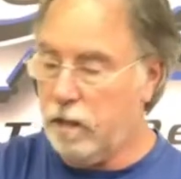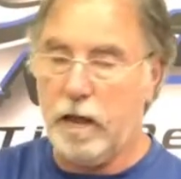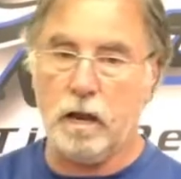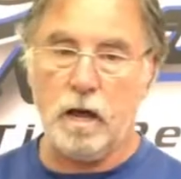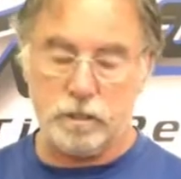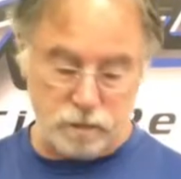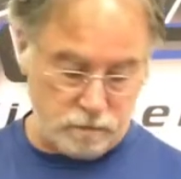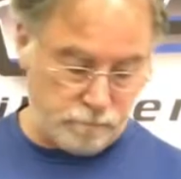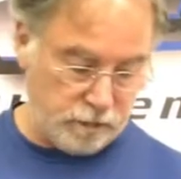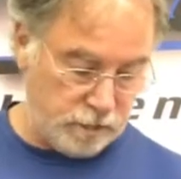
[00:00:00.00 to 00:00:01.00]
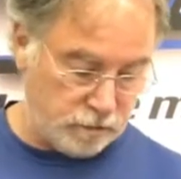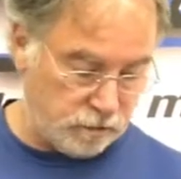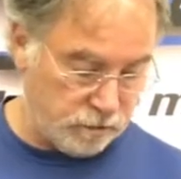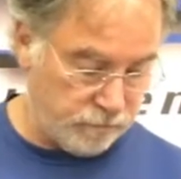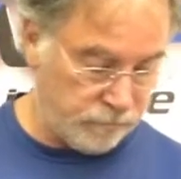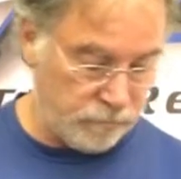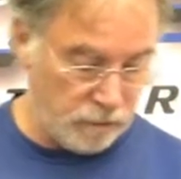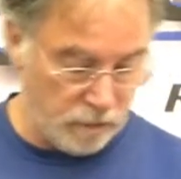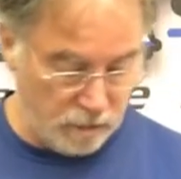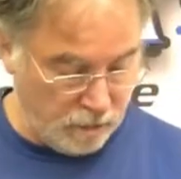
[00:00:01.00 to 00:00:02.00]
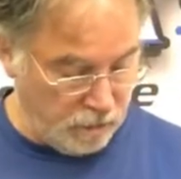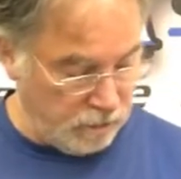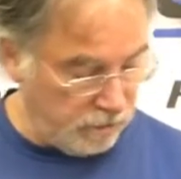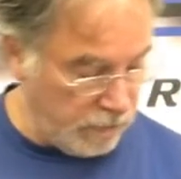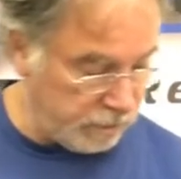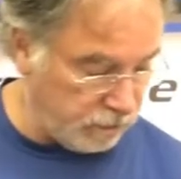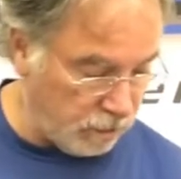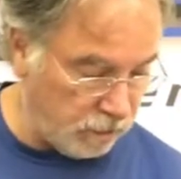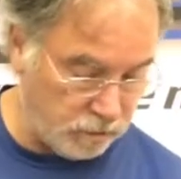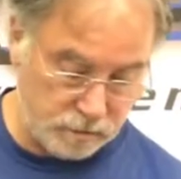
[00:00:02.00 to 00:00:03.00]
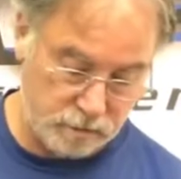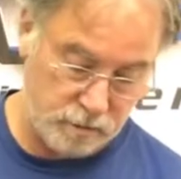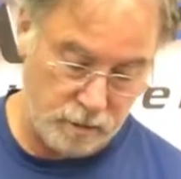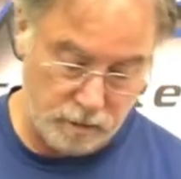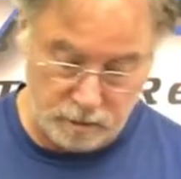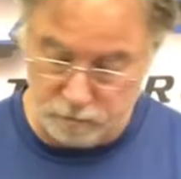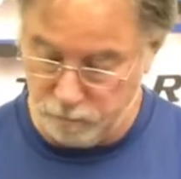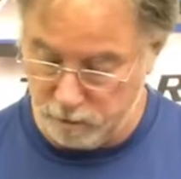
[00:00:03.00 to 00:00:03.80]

and that locks it in place. That is